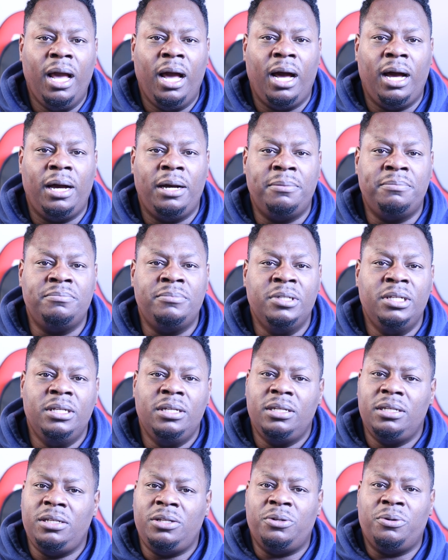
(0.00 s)

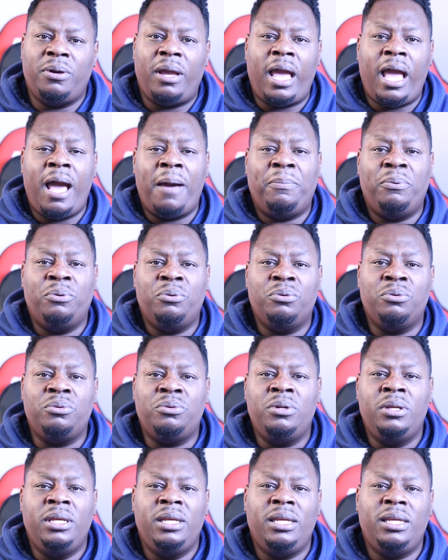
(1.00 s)

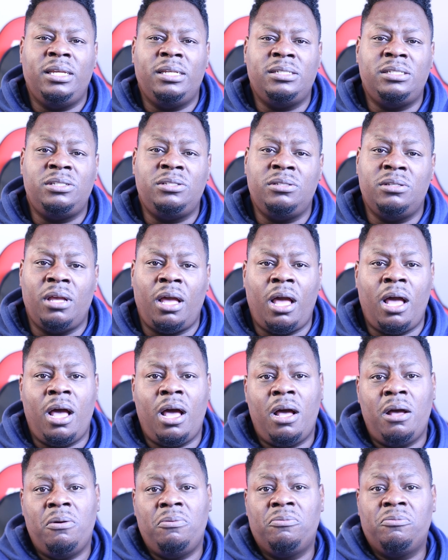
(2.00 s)
Apple is
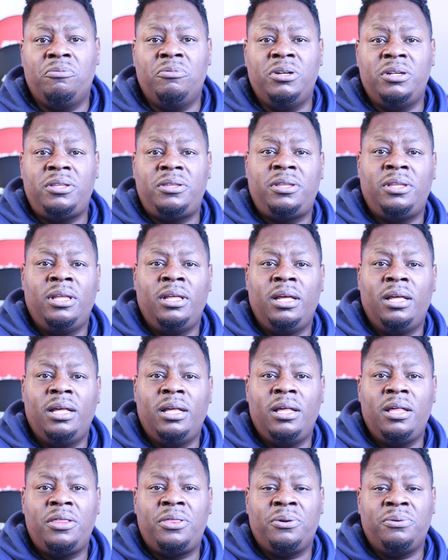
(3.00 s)
with
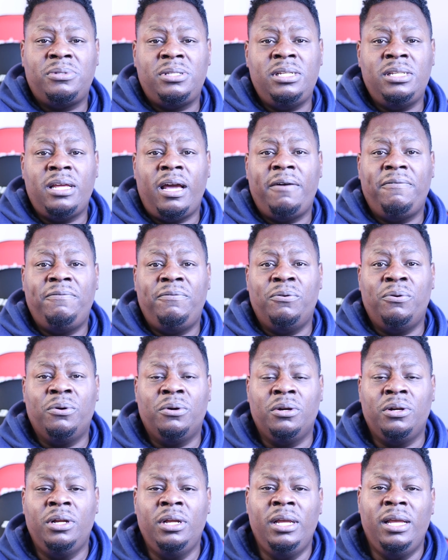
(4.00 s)

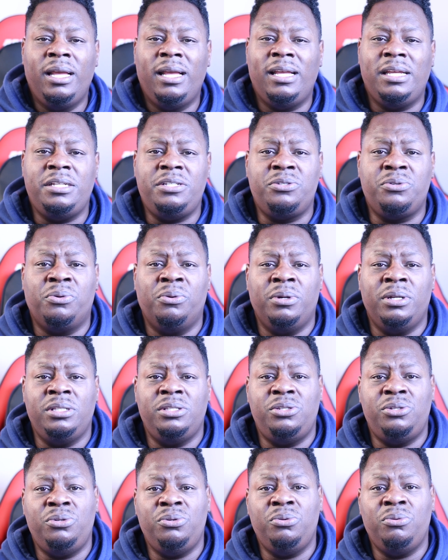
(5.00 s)
13.4 is going
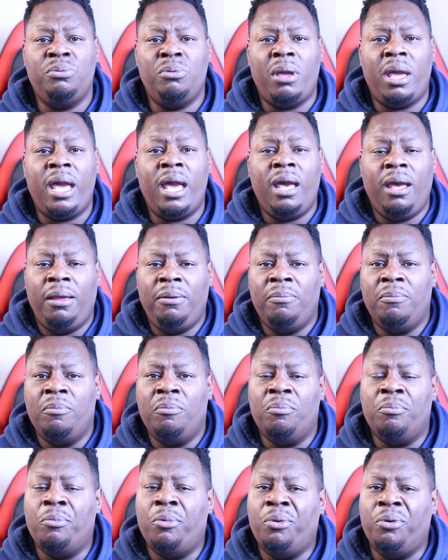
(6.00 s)
to add
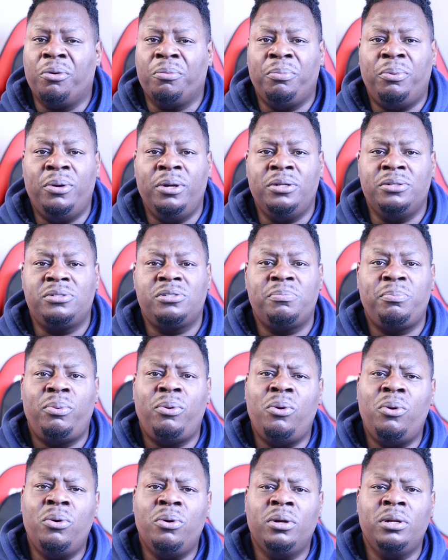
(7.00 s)
more pointer
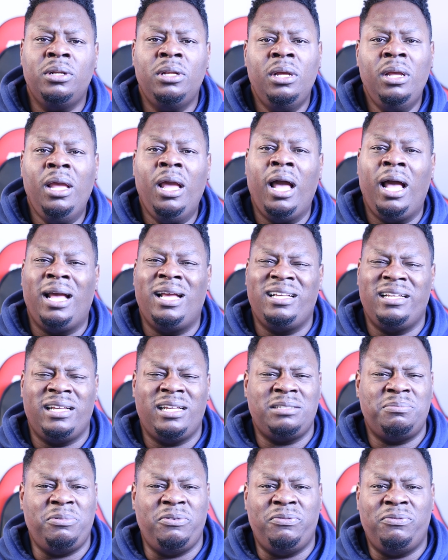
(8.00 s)
support.
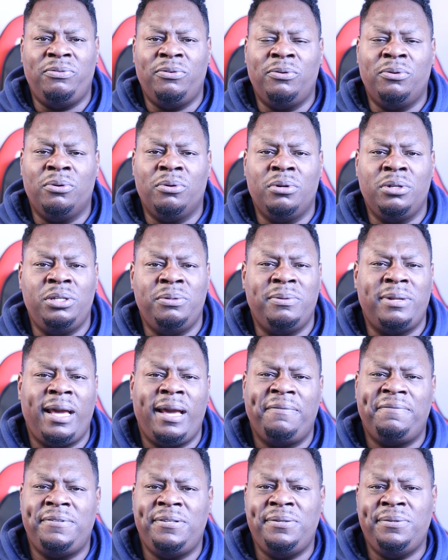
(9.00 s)
As before, you would
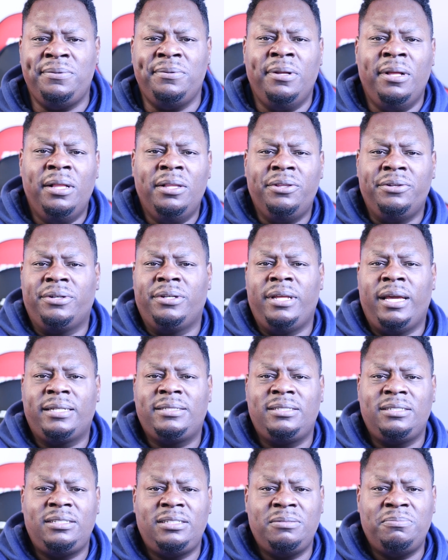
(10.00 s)
have to look at
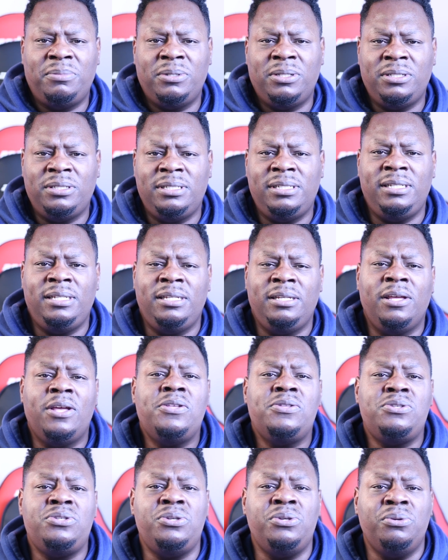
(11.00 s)
accessibility
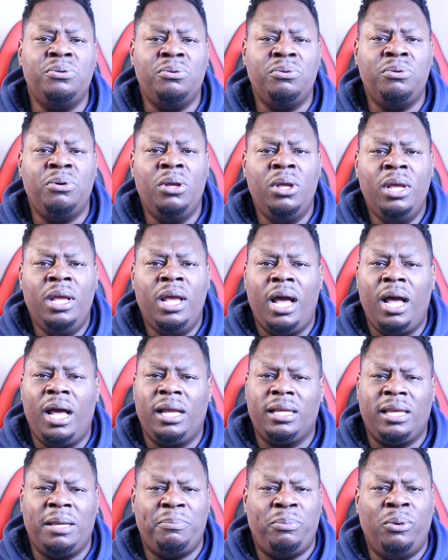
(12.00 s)
to
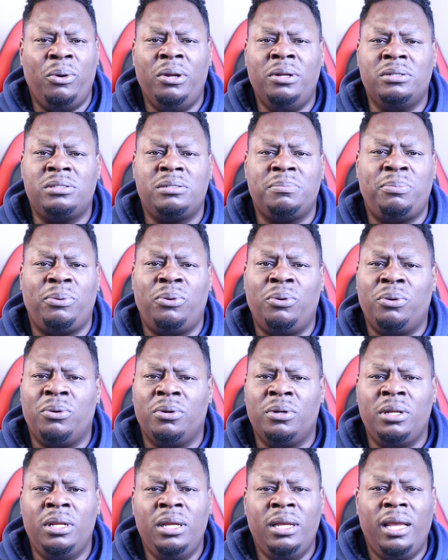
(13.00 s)
get pointer
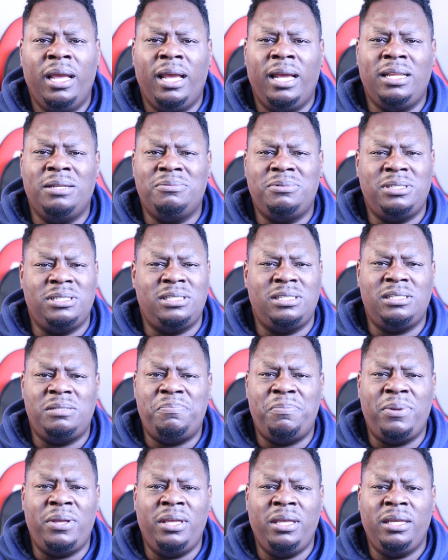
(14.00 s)
support, and it was just this
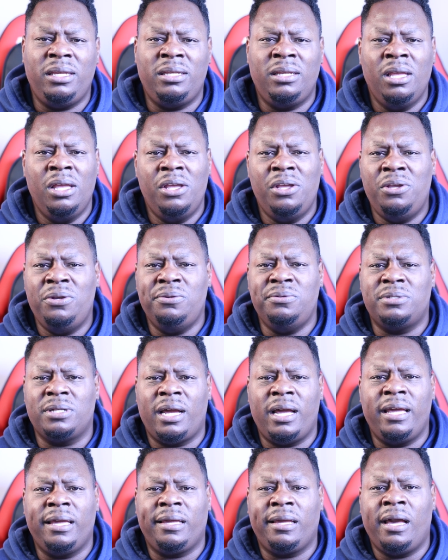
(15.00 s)
big, huge
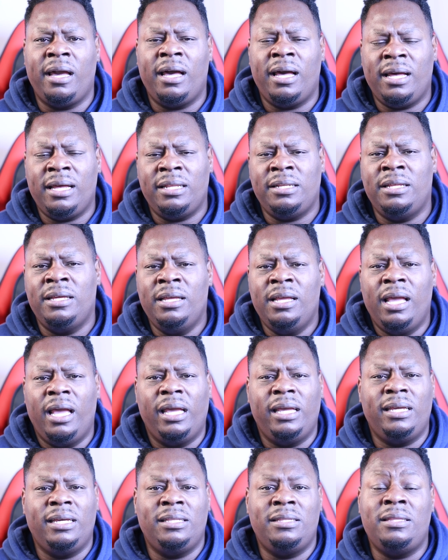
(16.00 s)
icon.
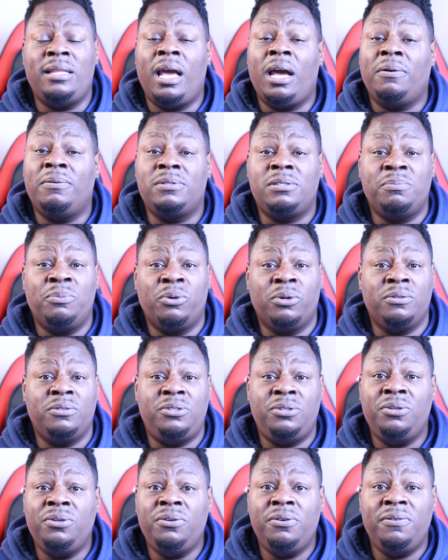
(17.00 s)
And now it's more
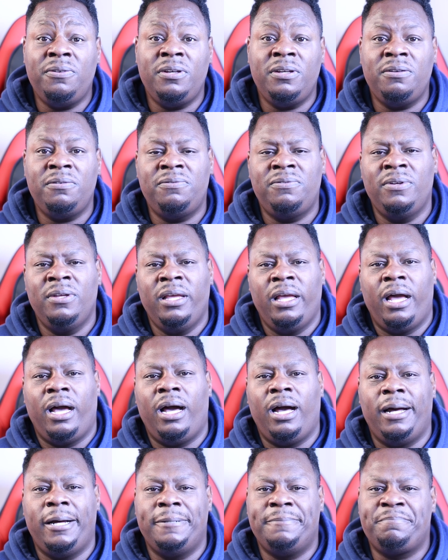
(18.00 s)
intuitive,
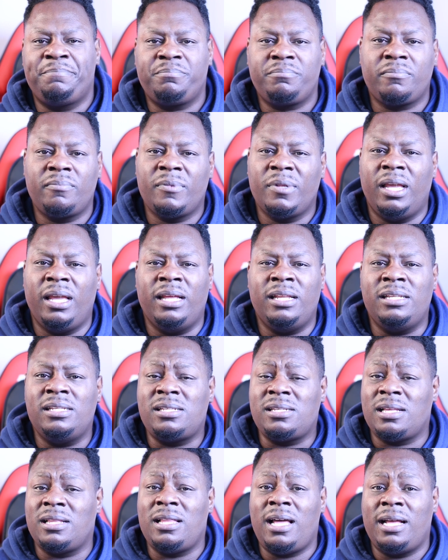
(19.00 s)
and
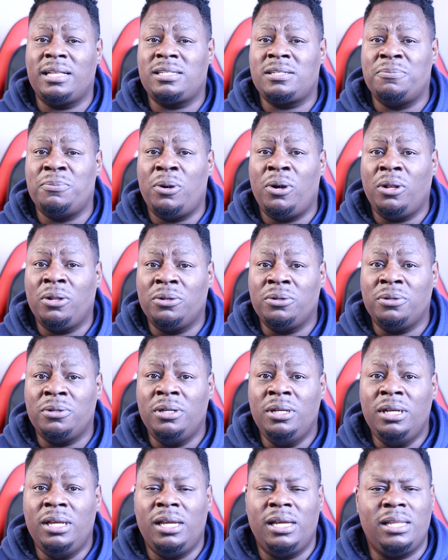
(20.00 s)
it's a lot smaller
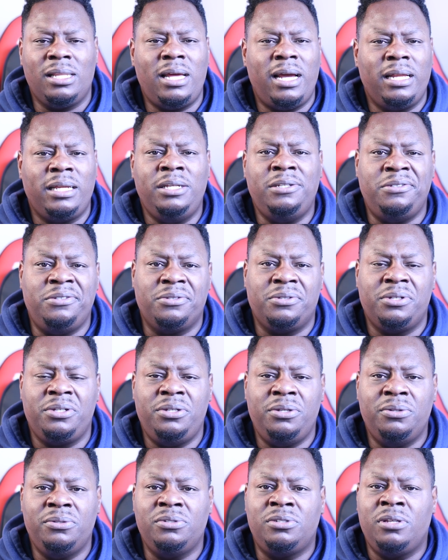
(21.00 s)
and a lot easier to
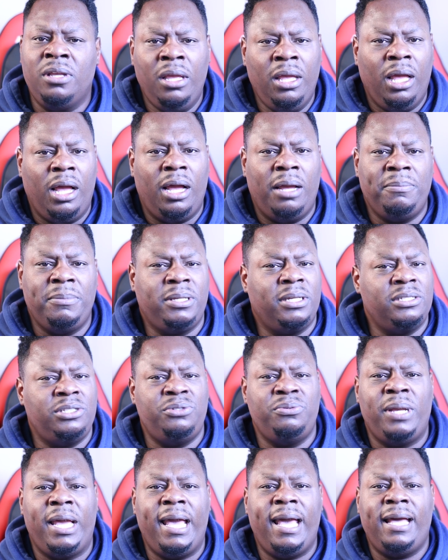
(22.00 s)
use because
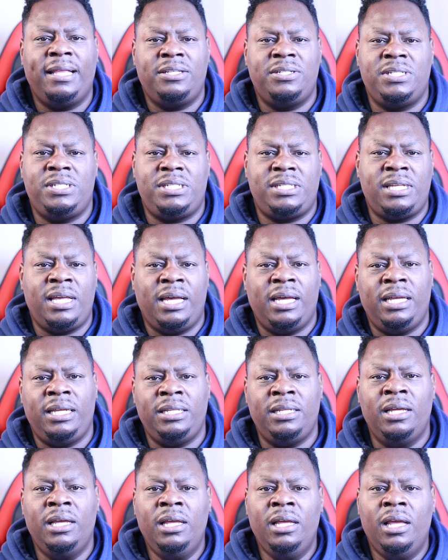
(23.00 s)
you had to
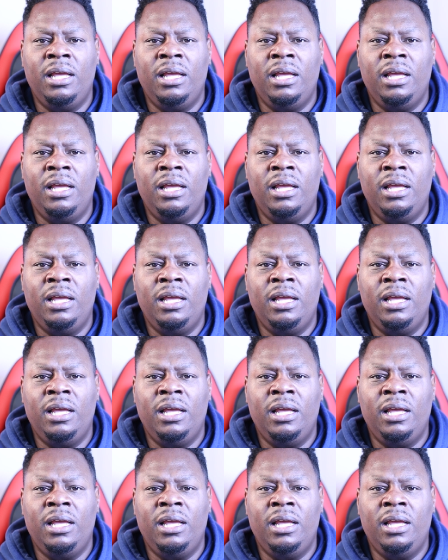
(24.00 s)
assign